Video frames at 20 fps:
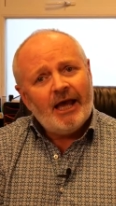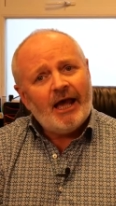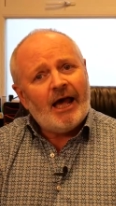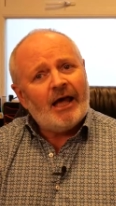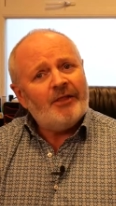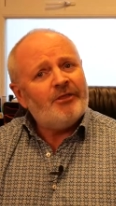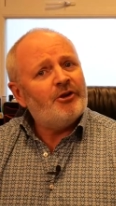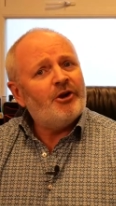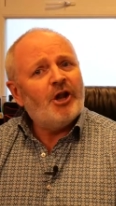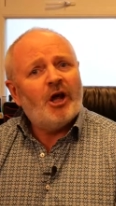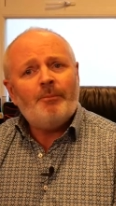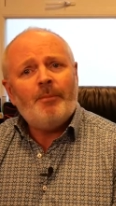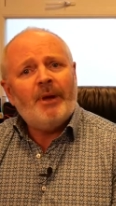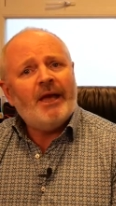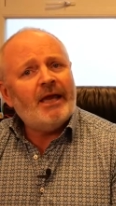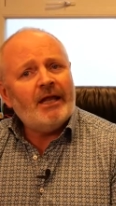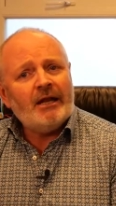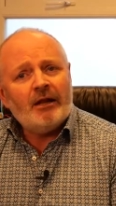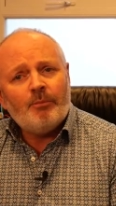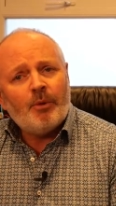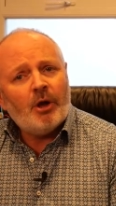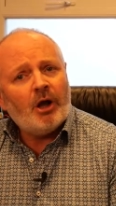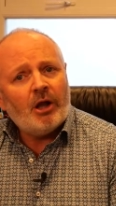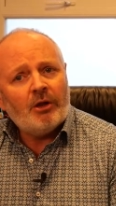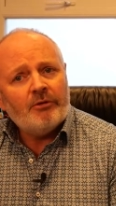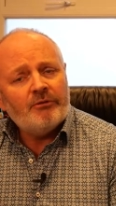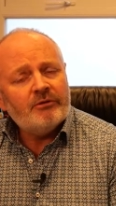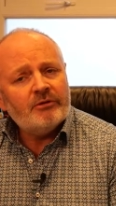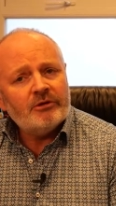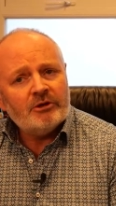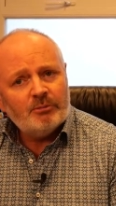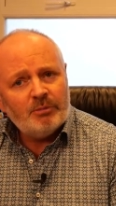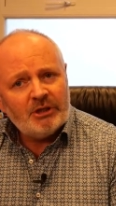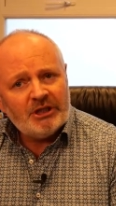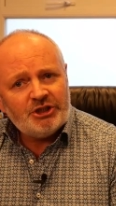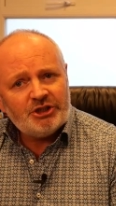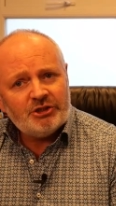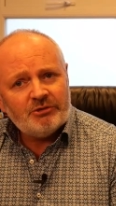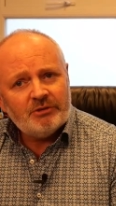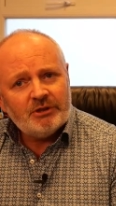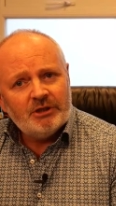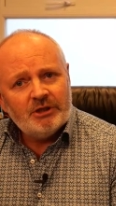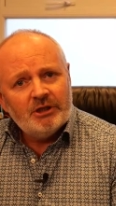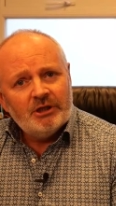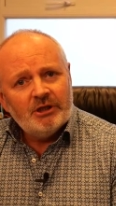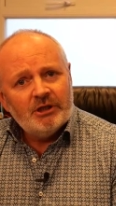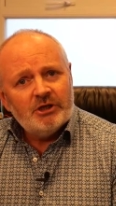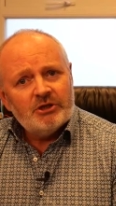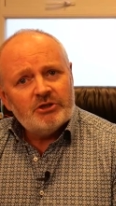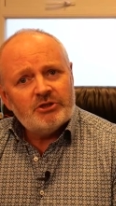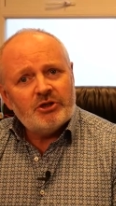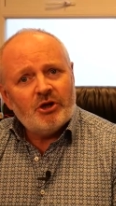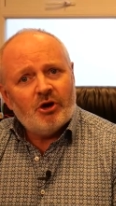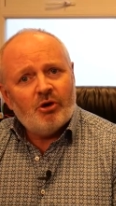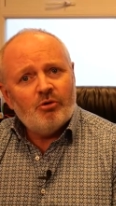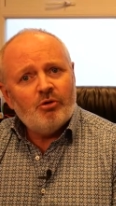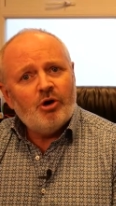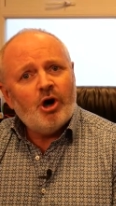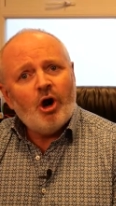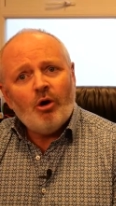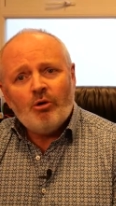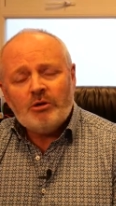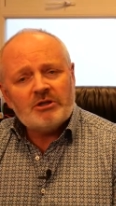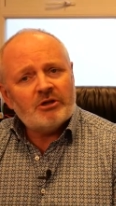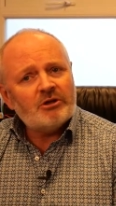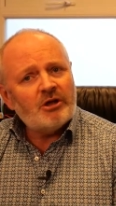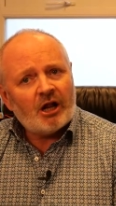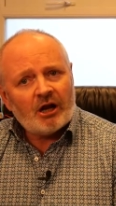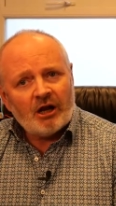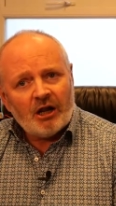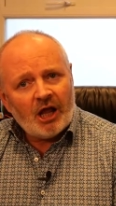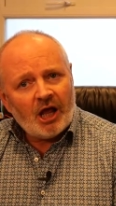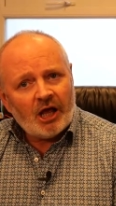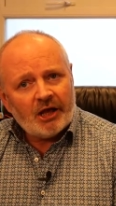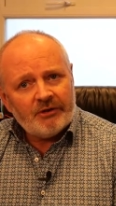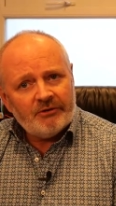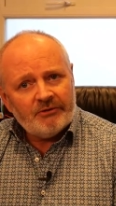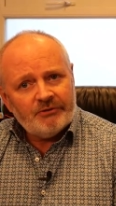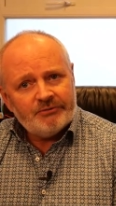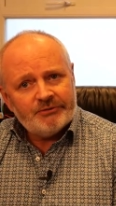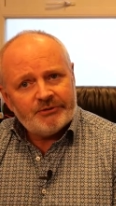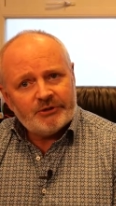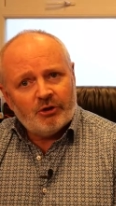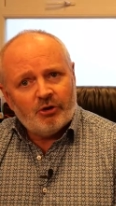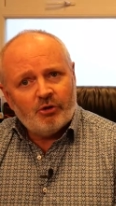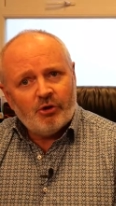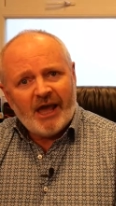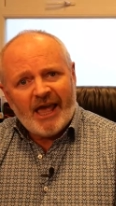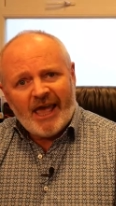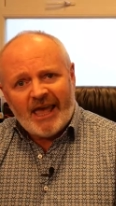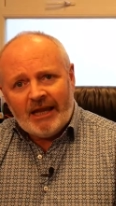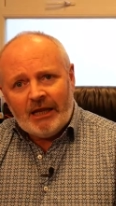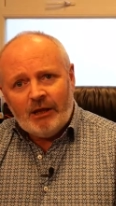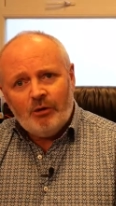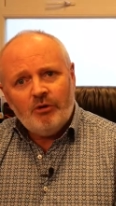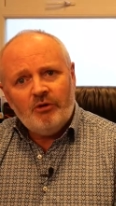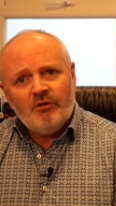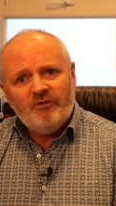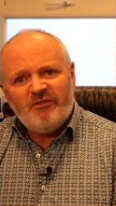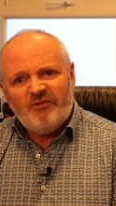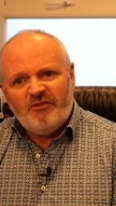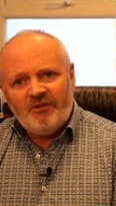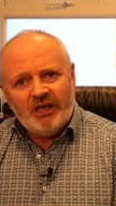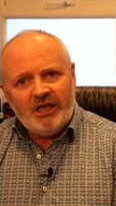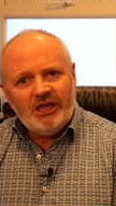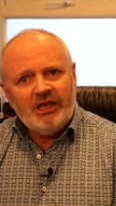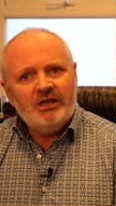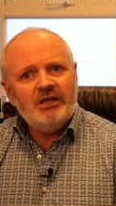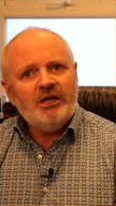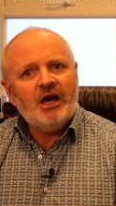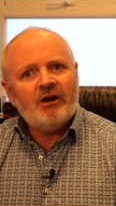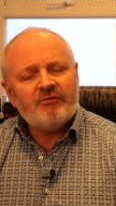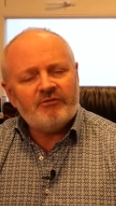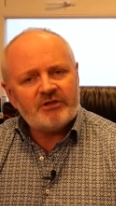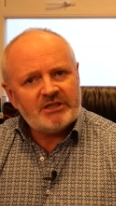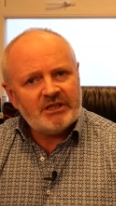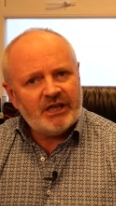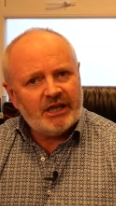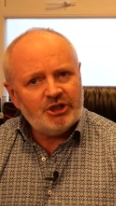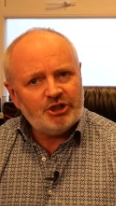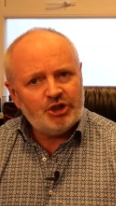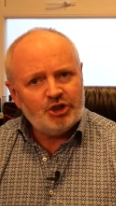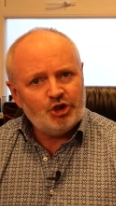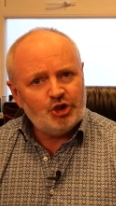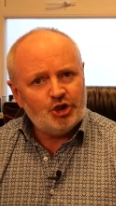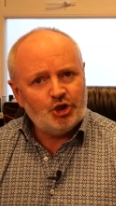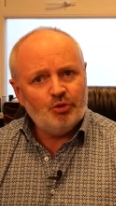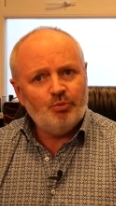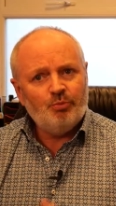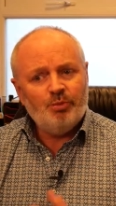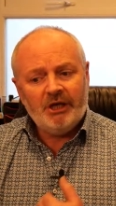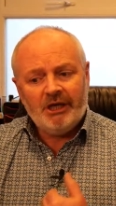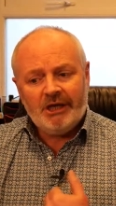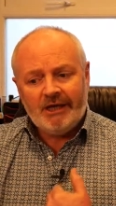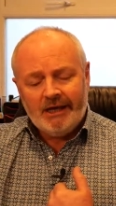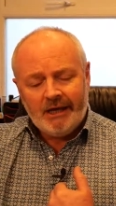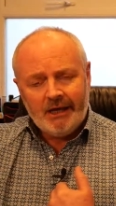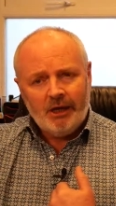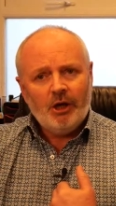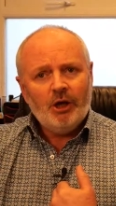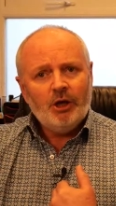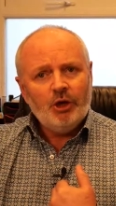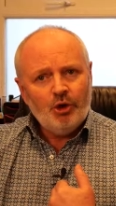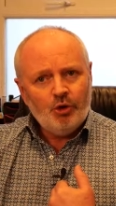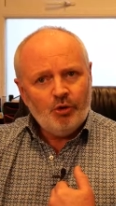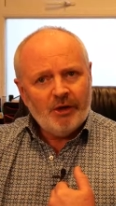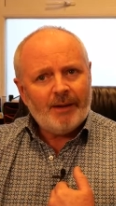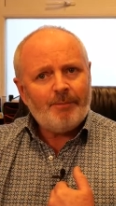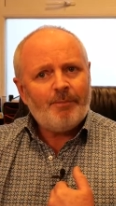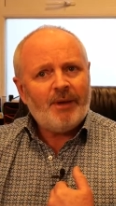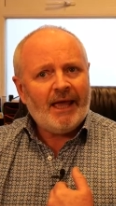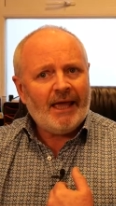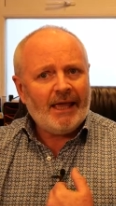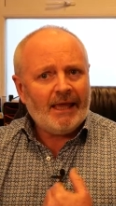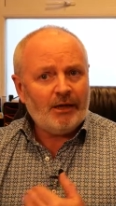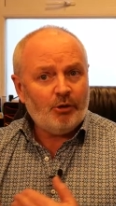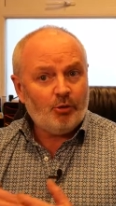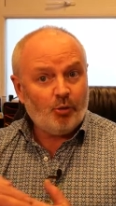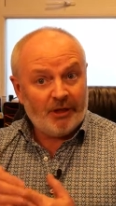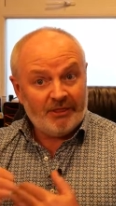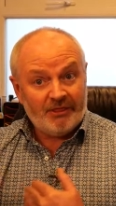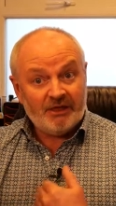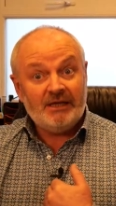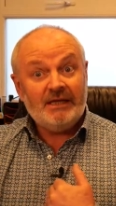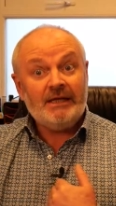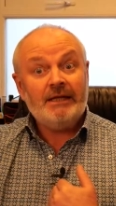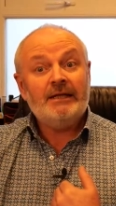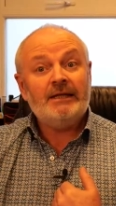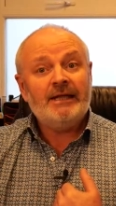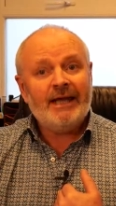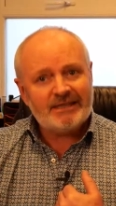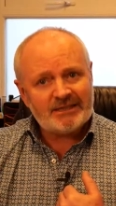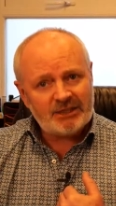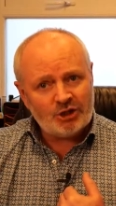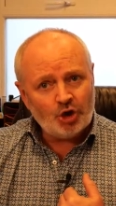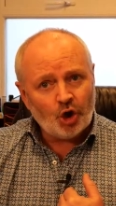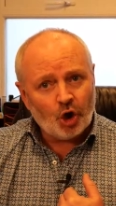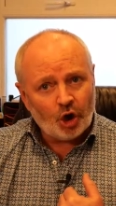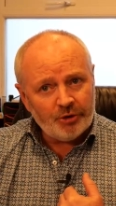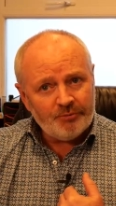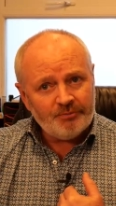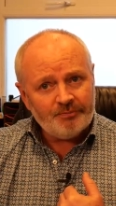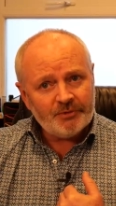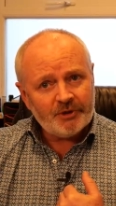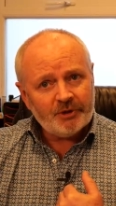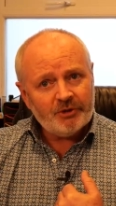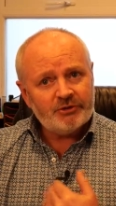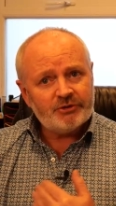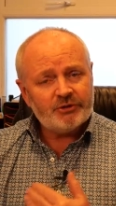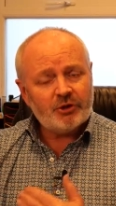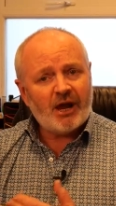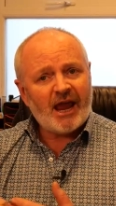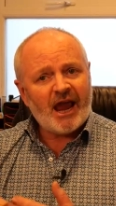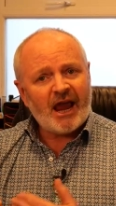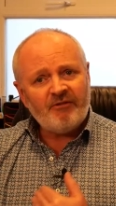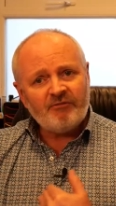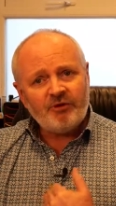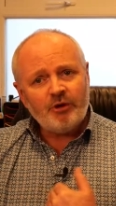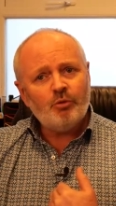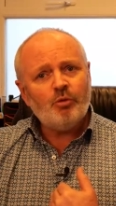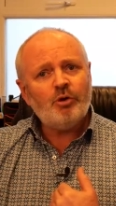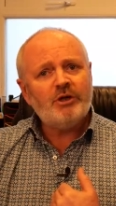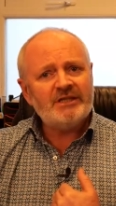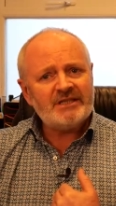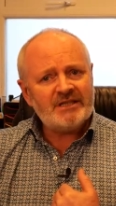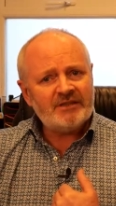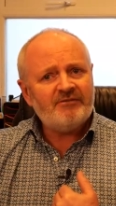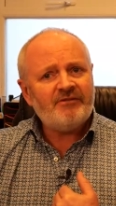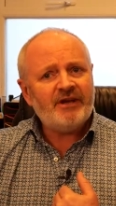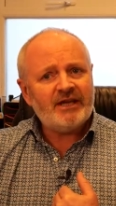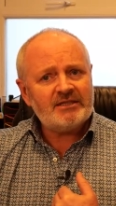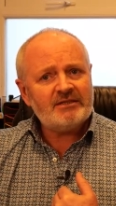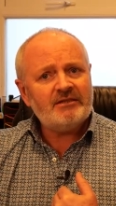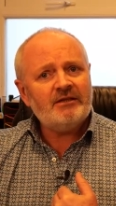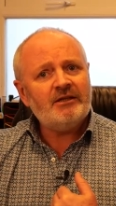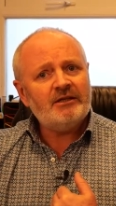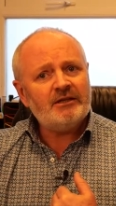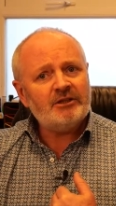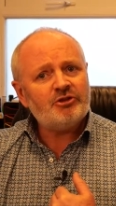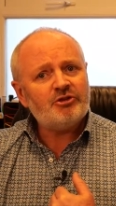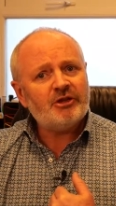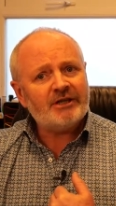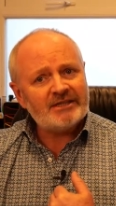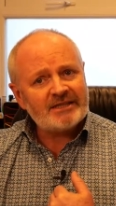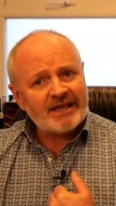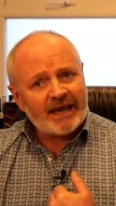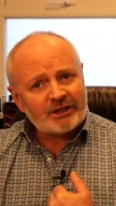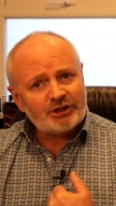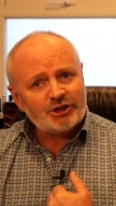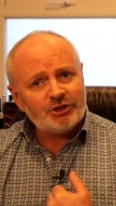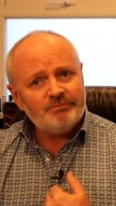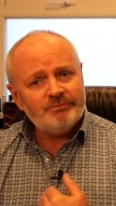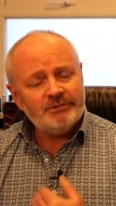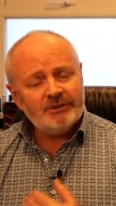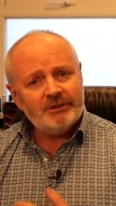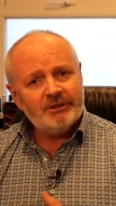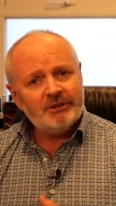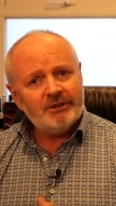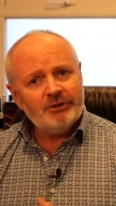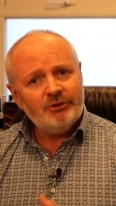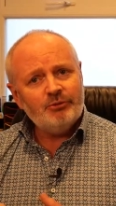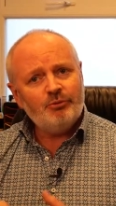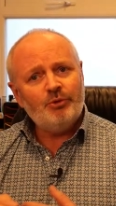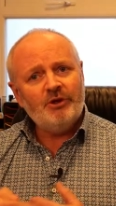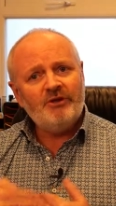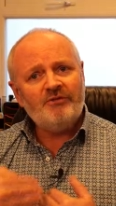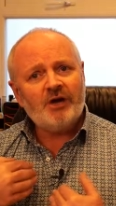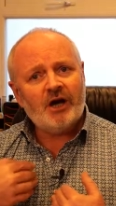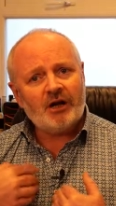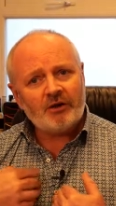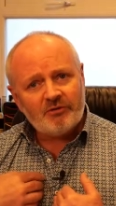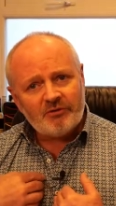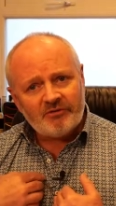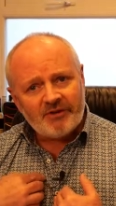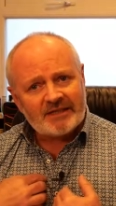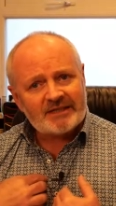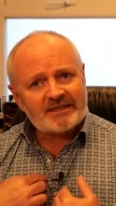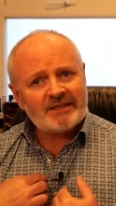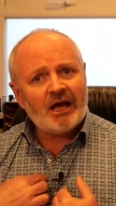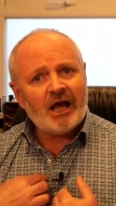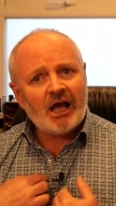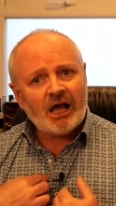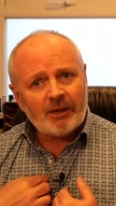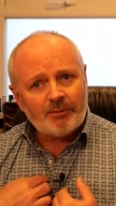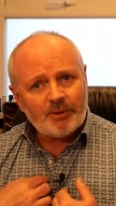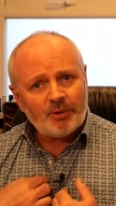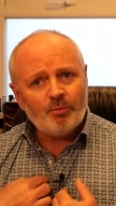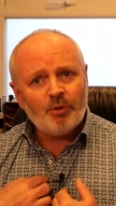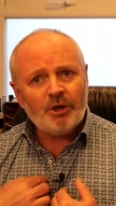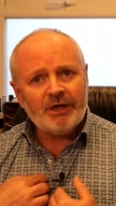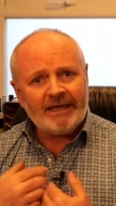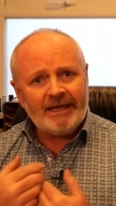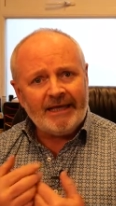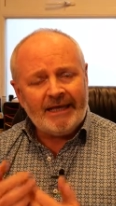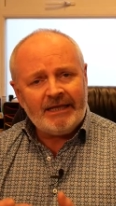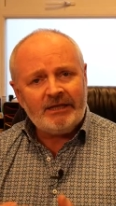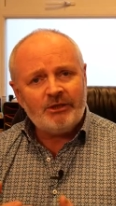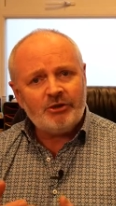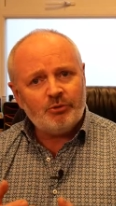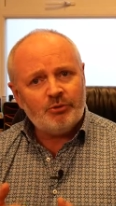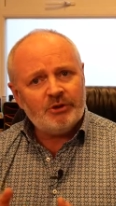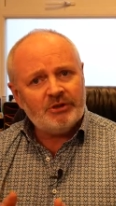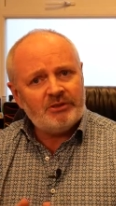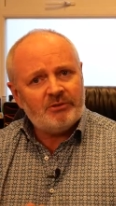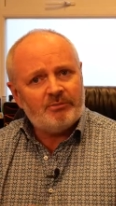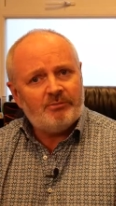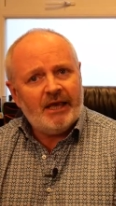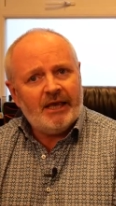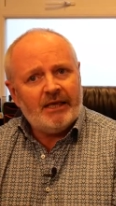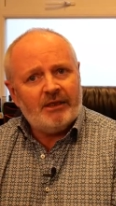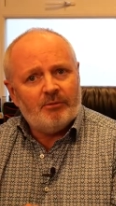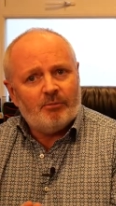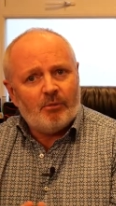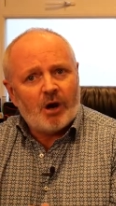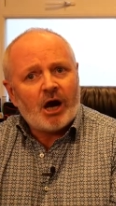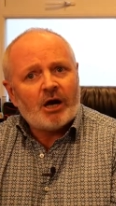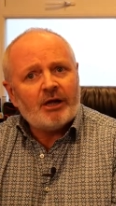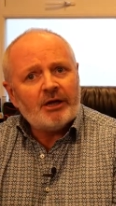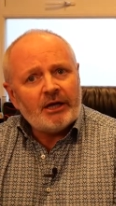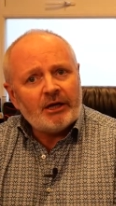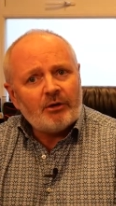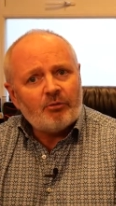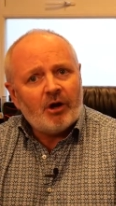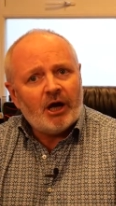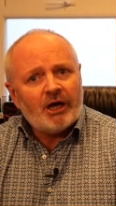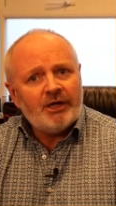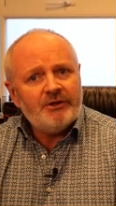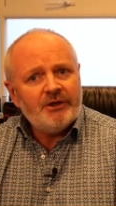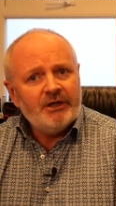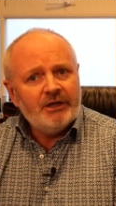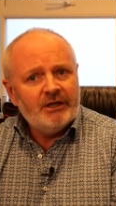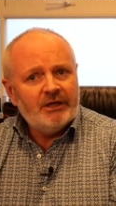and they're not paid upon completion. So goals are not aligned. So any fee conversation should be, you get paid when the deal gets done. So everyone is invested in the transaction. We've got to invest time and money into it to make the marketing right,